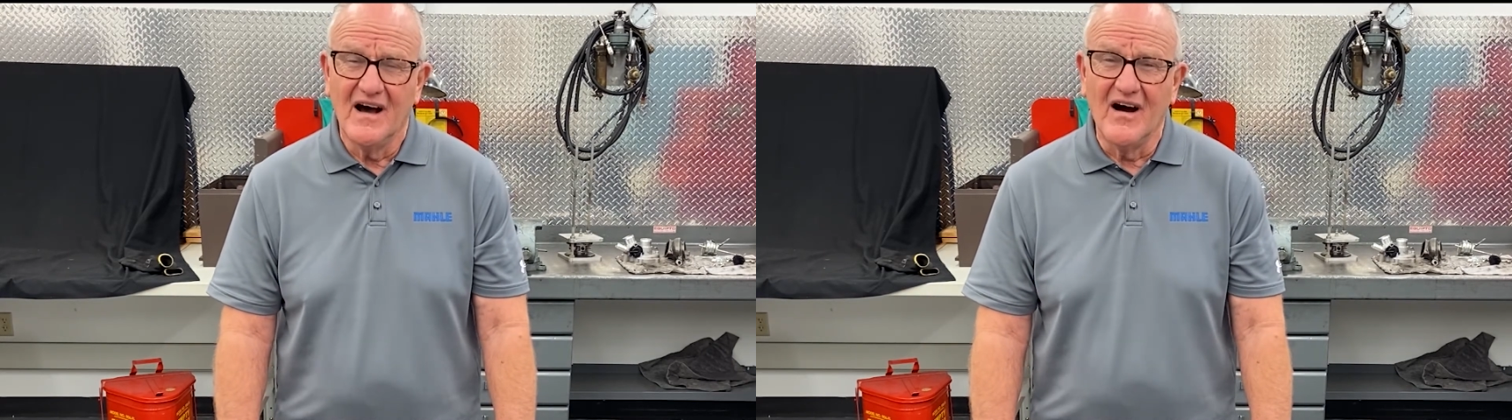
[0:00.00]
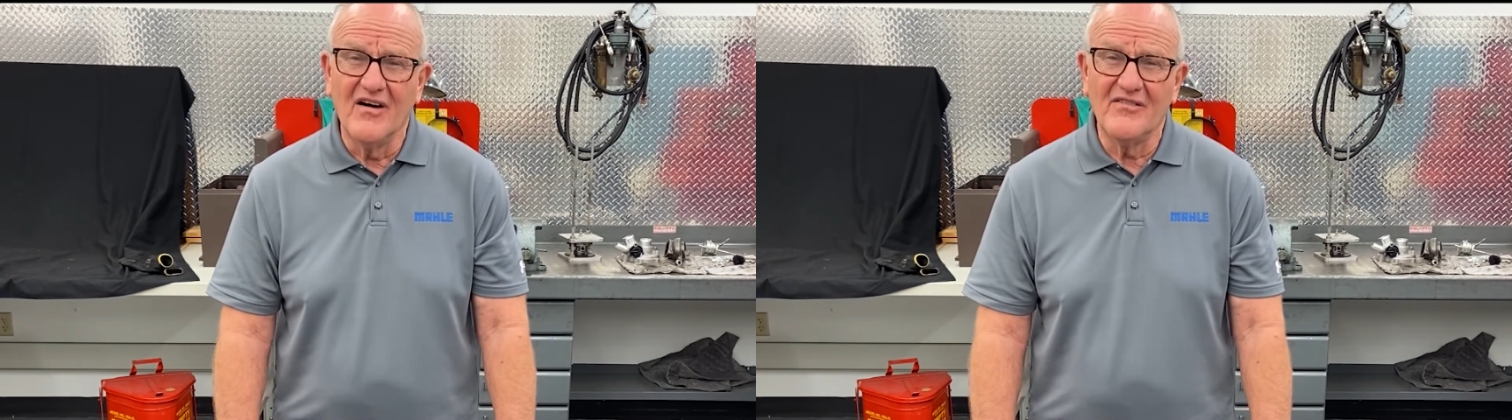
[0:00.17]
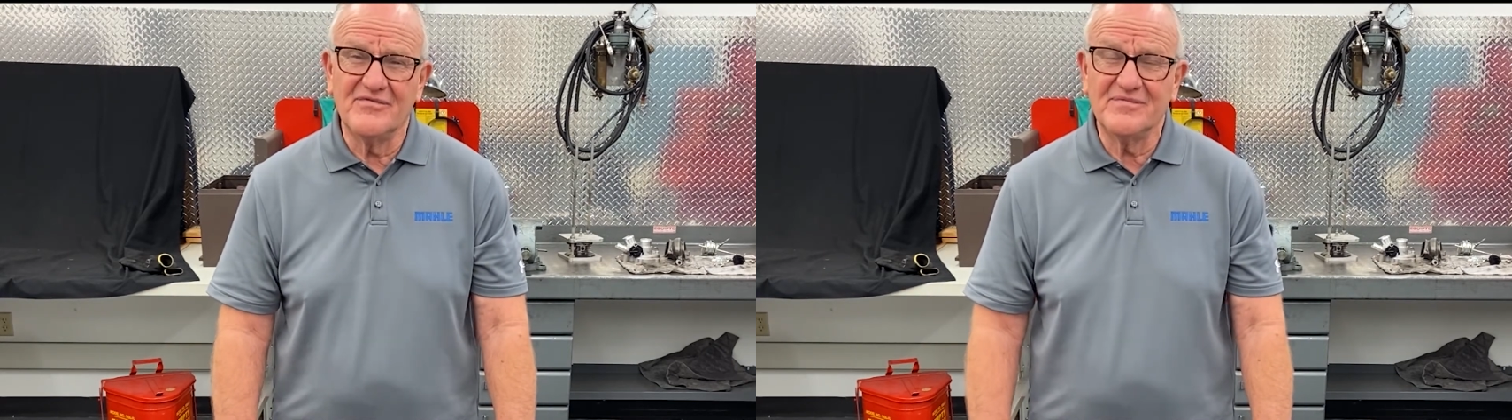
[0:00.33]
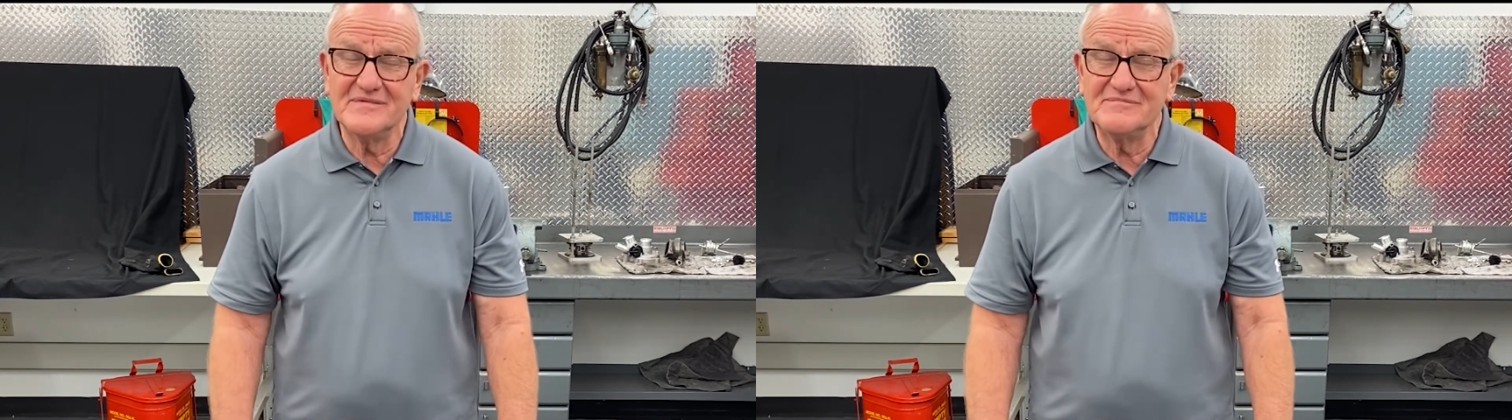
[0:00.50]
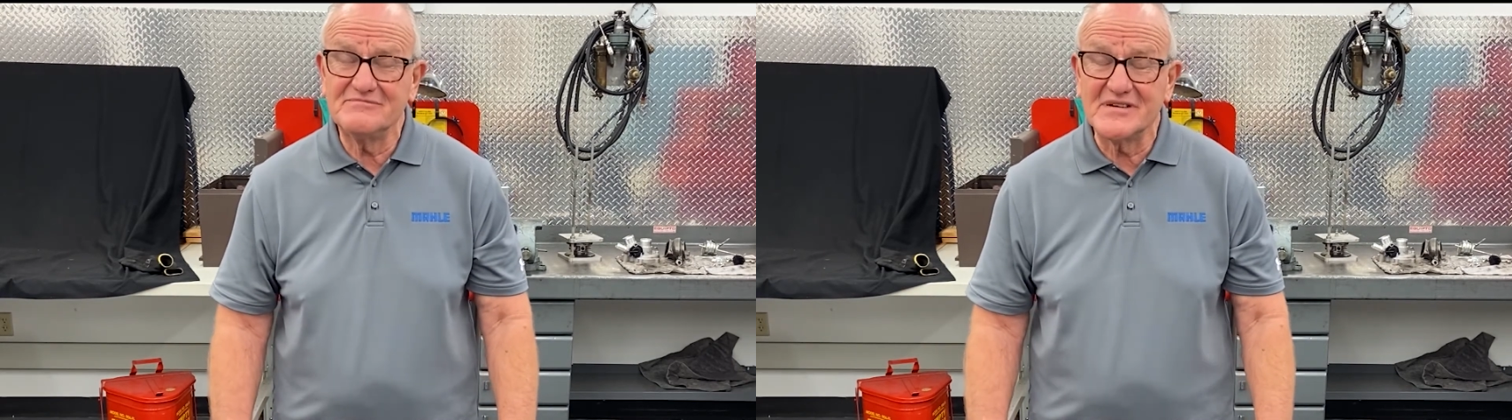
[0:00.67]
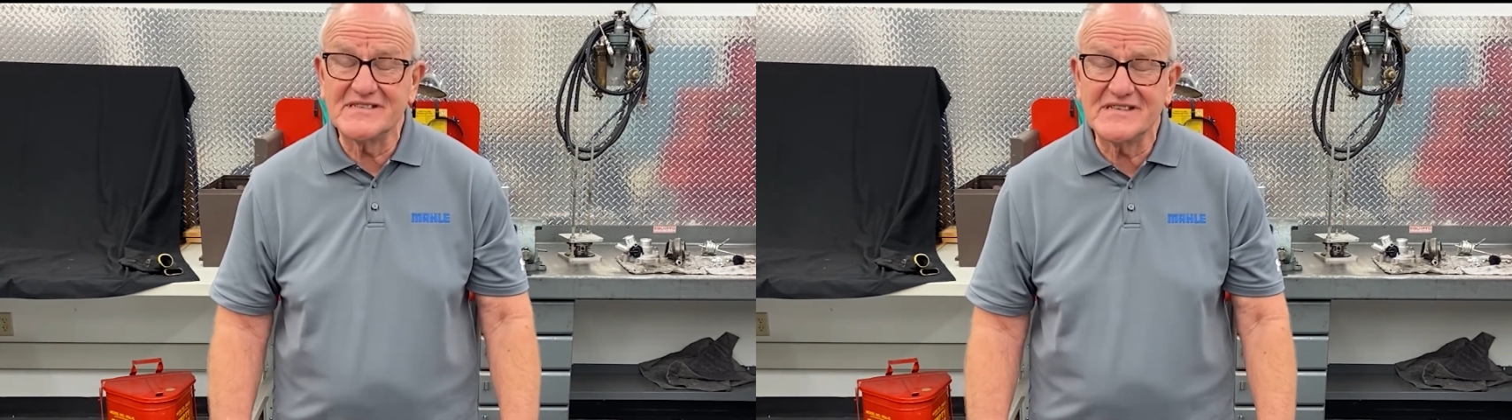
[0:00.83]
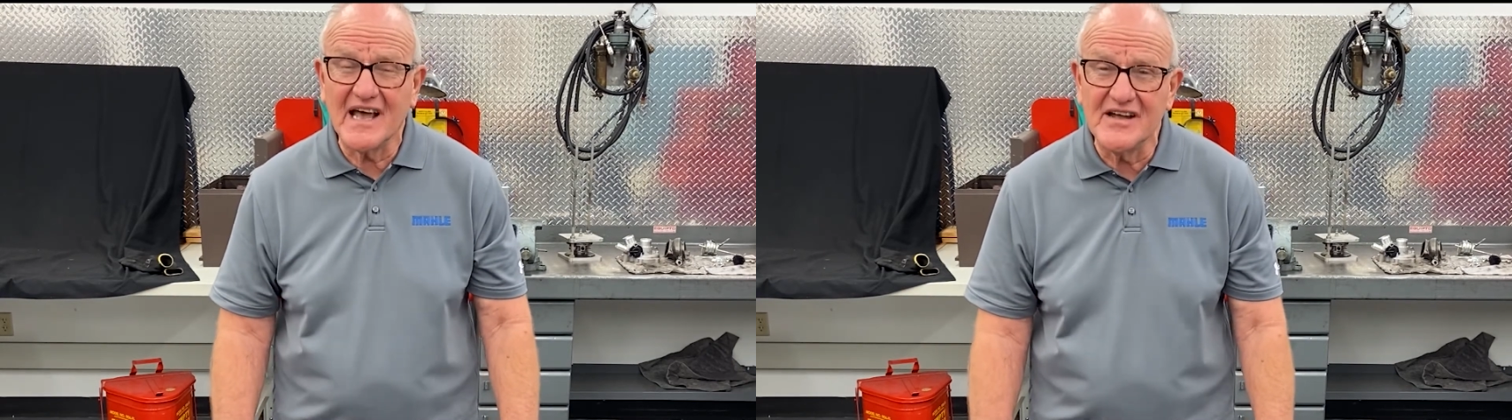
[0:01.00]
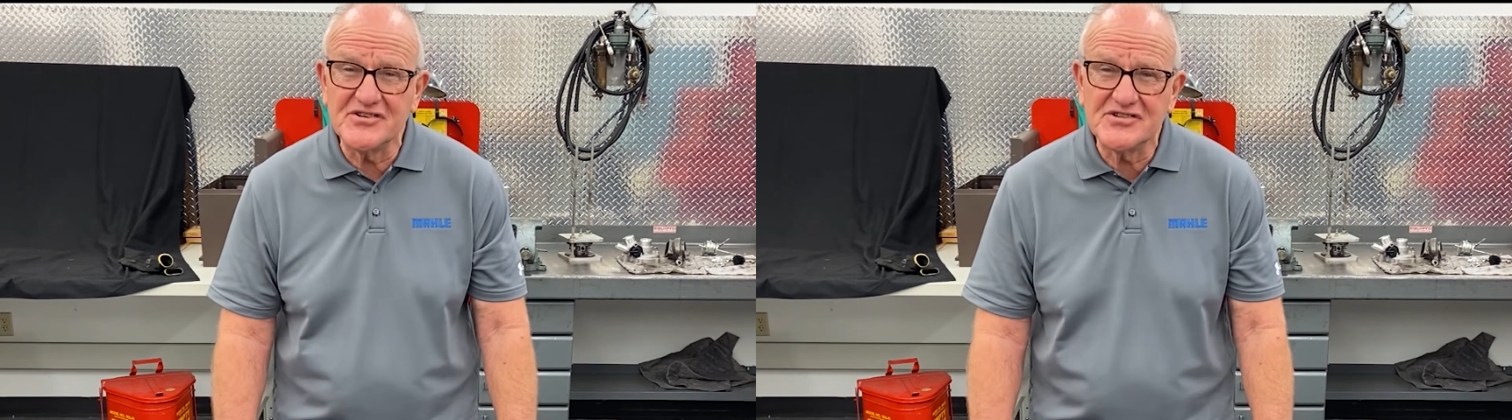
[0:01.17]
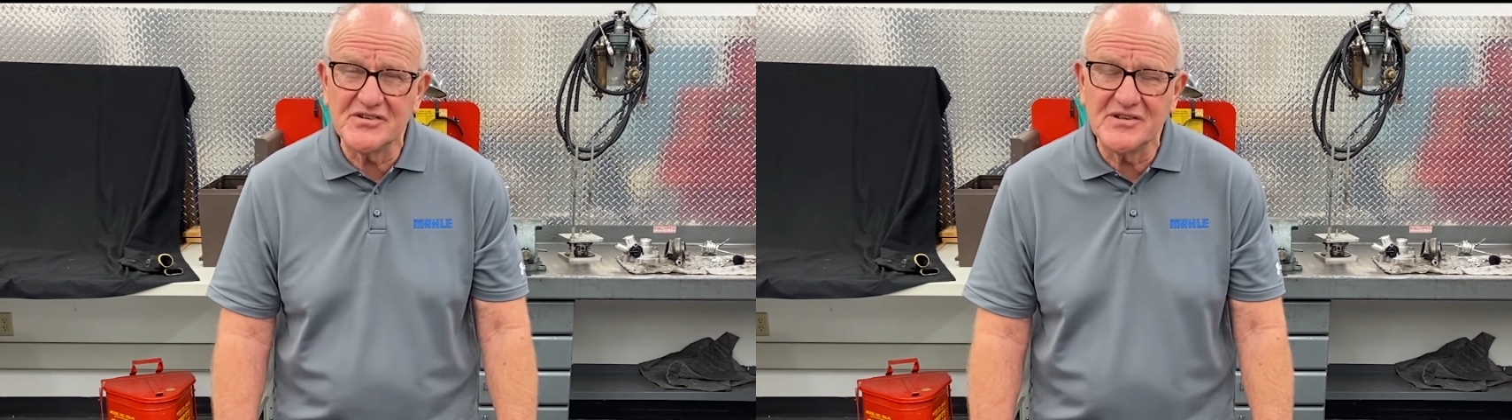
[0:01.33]
of
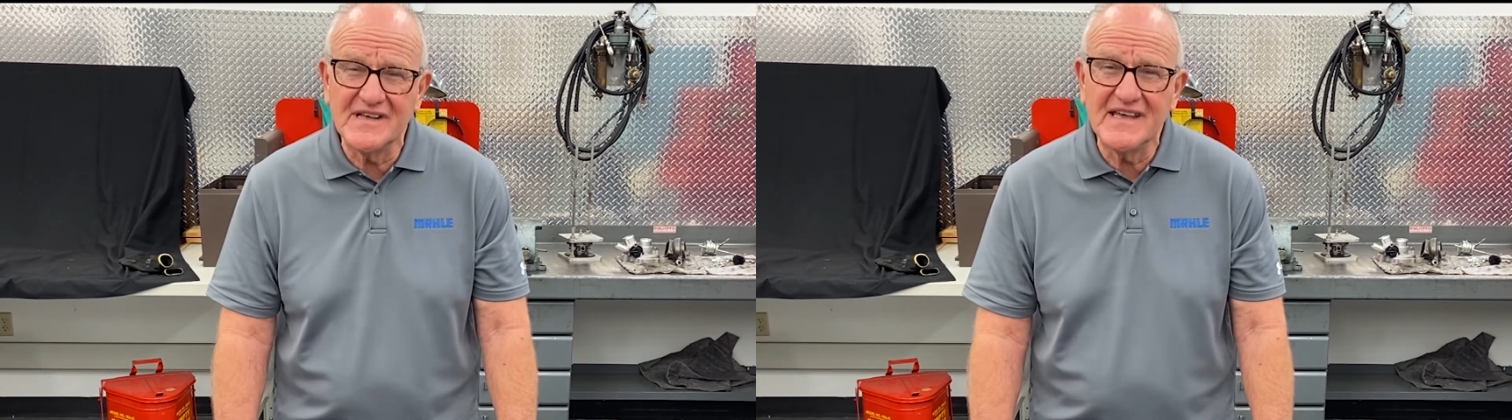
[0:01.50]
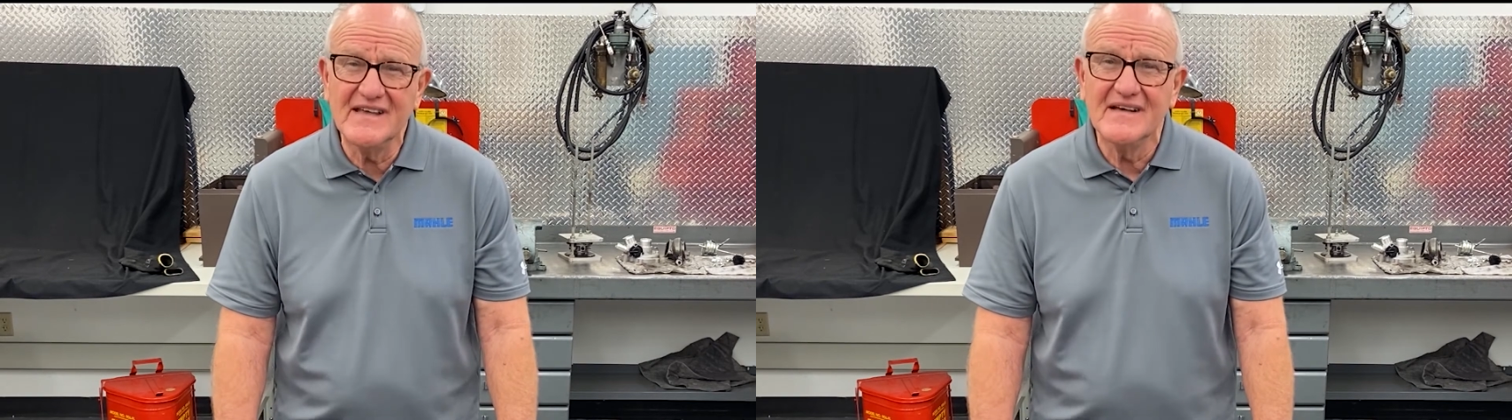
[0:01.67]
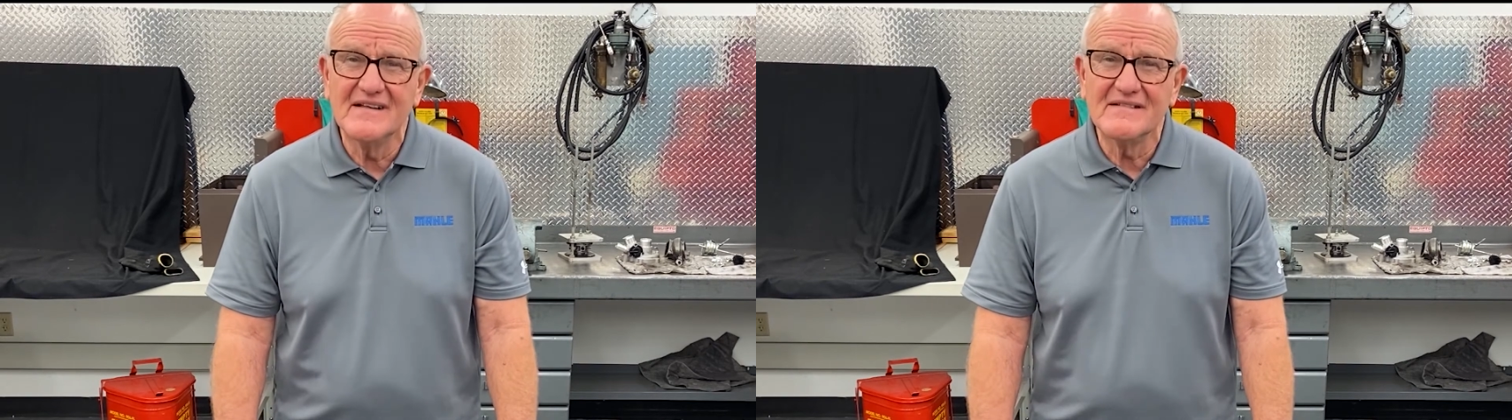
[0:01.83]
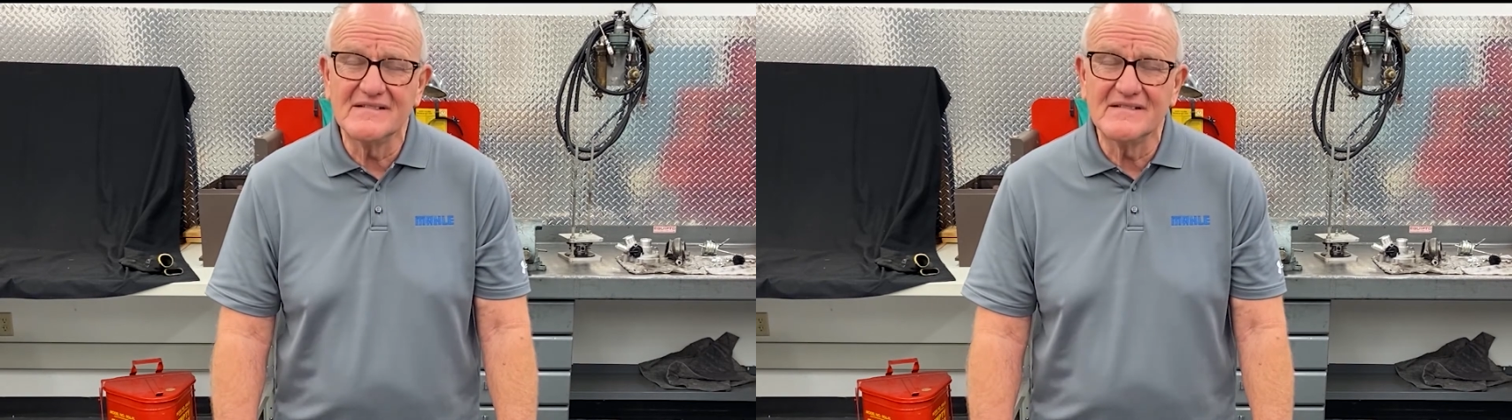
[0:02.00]
potentially